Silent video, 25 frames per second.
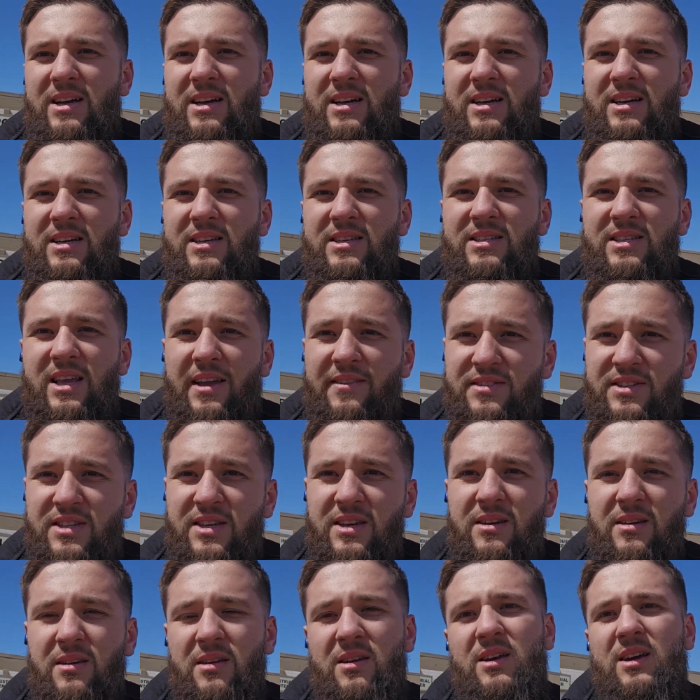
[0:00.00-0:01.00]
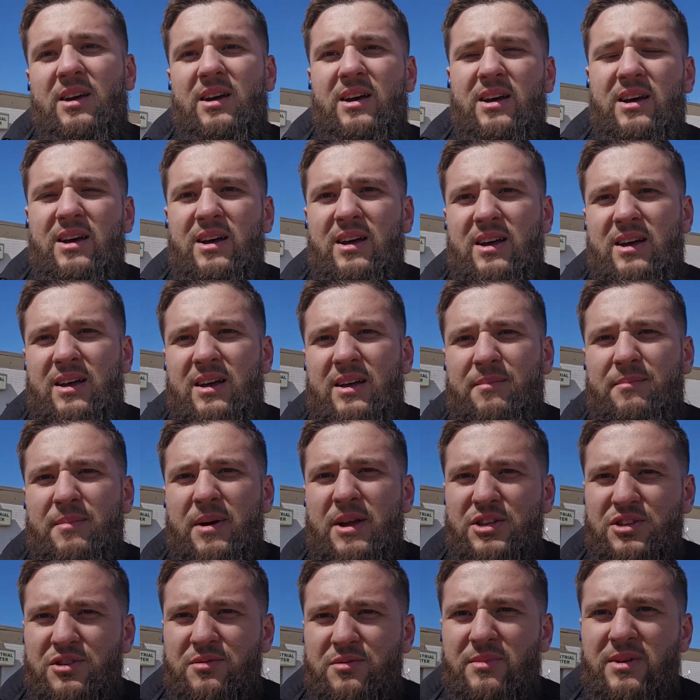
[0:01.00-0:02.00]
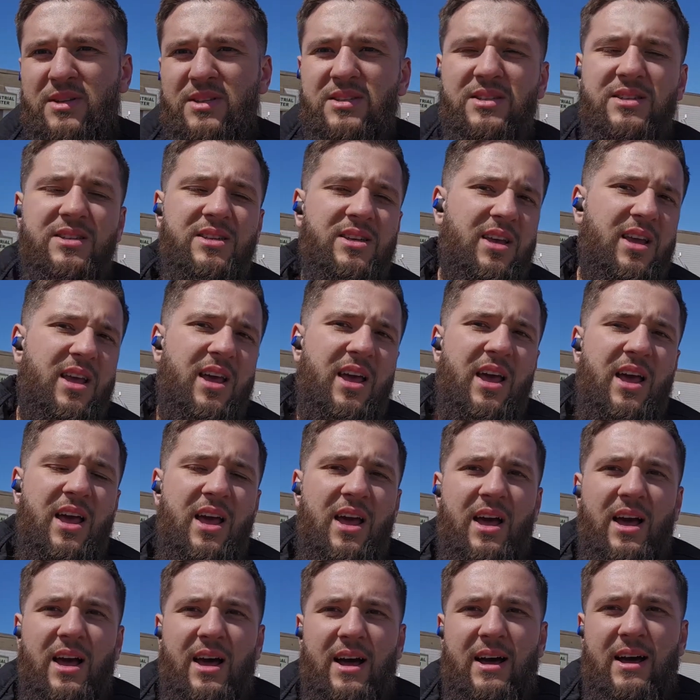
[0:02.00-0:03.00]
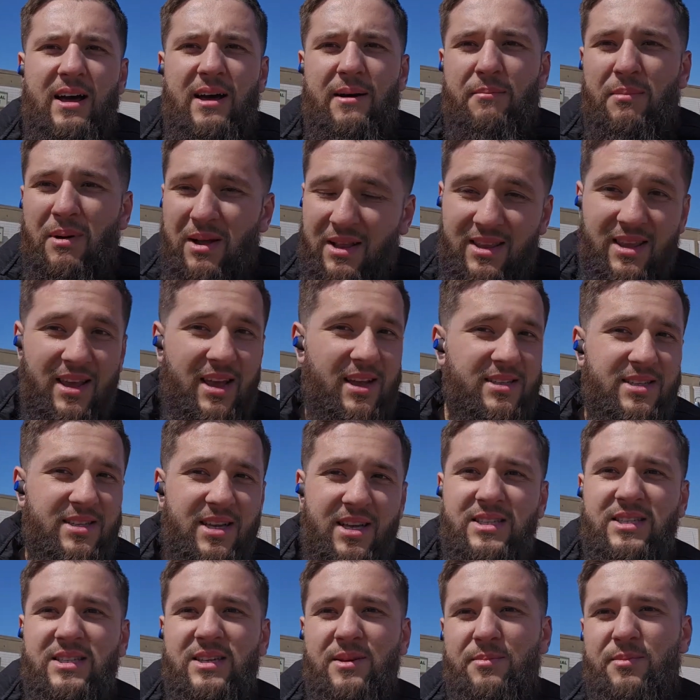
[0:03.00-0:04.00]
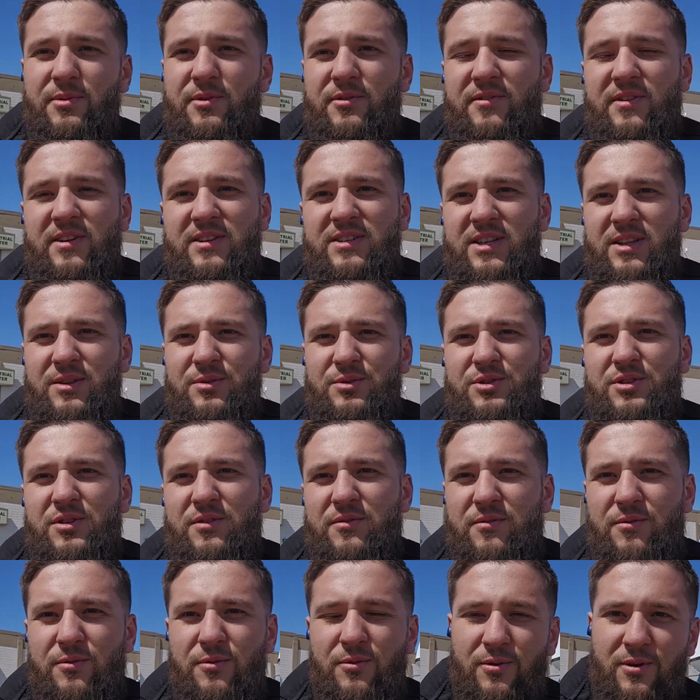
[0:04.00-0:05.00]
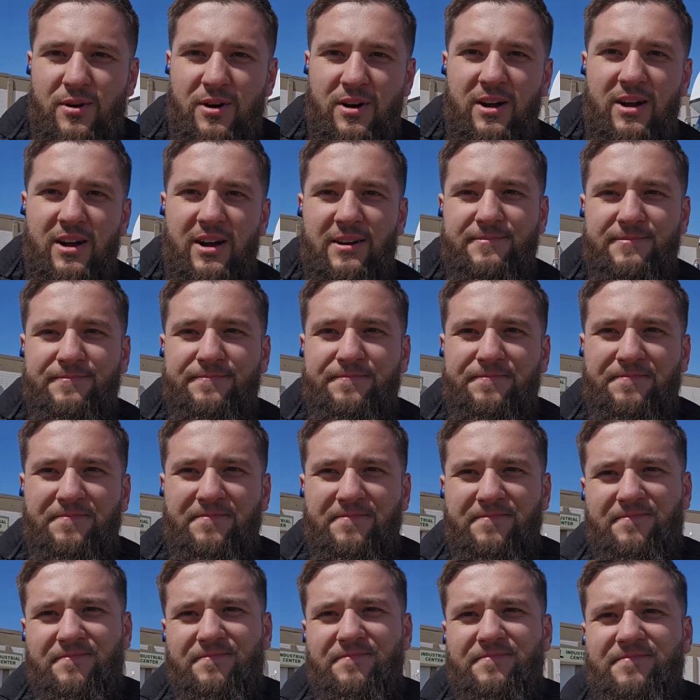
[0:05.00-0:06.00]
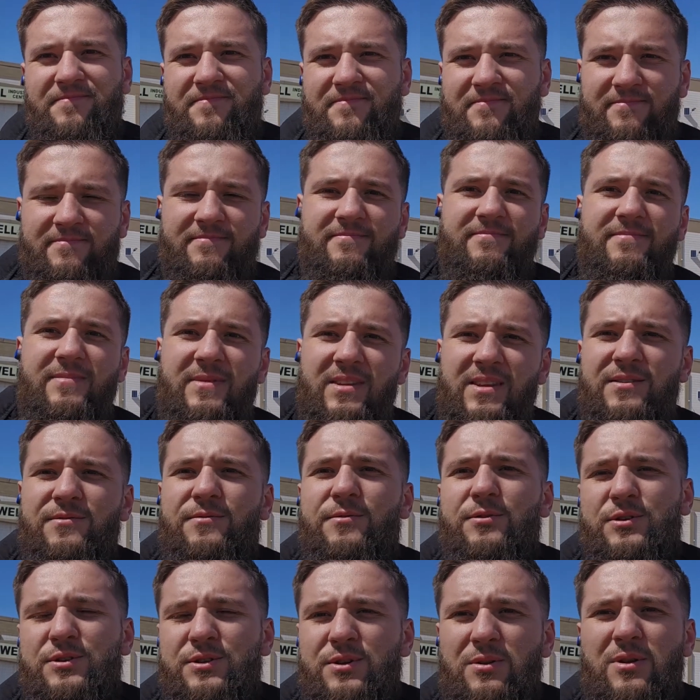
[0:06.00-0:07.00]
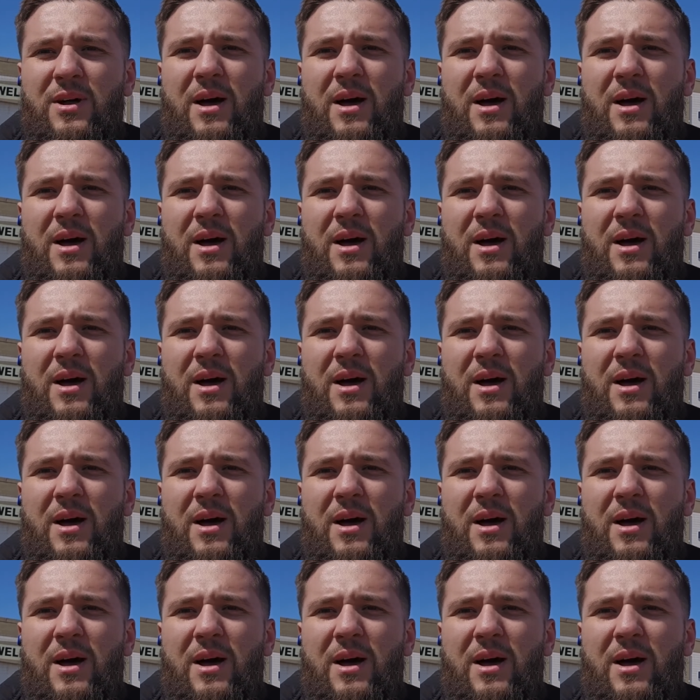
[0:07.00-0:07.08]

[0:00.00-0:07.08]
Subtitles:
safety measurements. But yeah, that's a perfect solution for solo